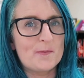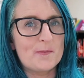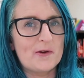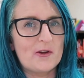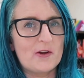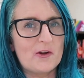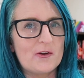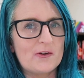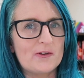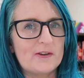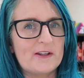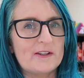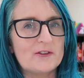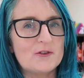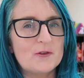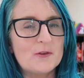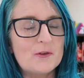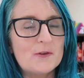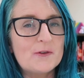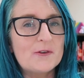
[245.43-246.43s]
Peculiar
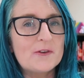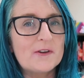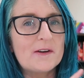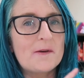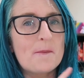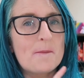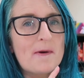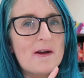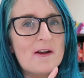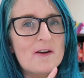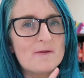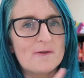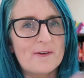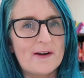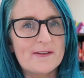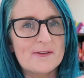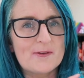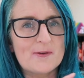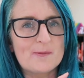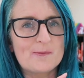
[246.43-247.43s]
Children by
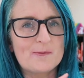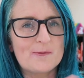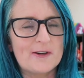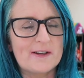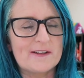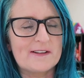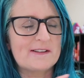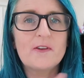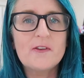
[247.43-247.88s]
Ransom Riggs.